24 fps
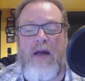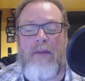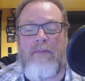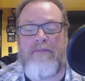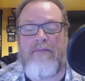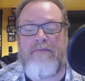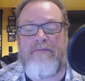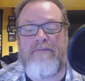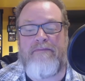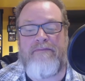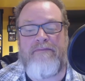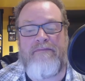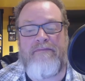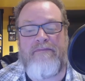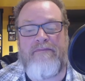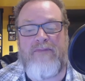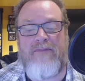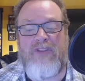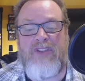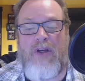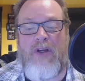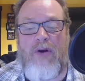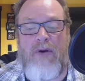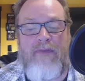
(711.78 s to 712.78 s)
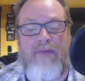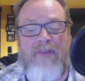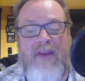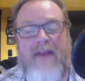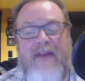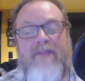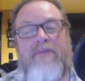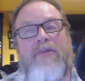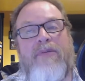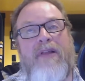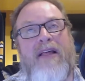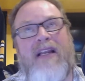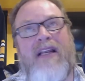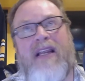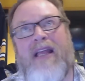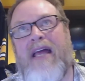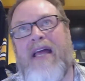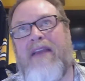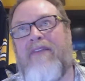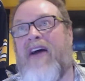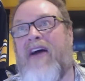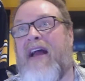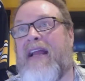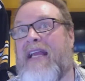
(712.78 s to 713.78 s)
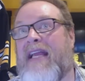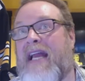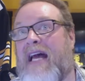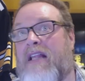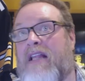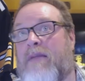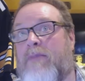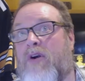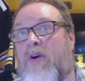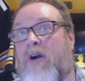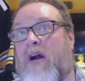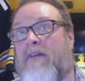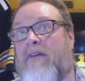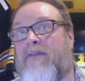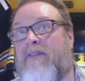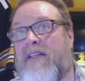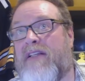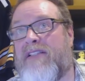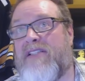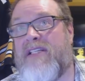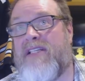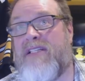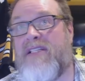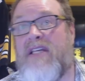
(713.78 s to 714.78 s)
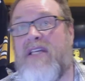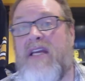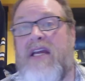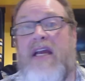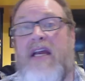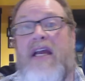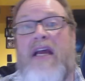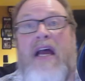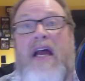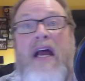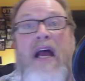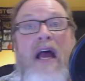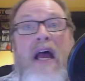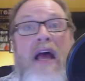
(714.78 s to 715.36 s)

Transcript: So if you haven't played a lot of high-caliber offenses,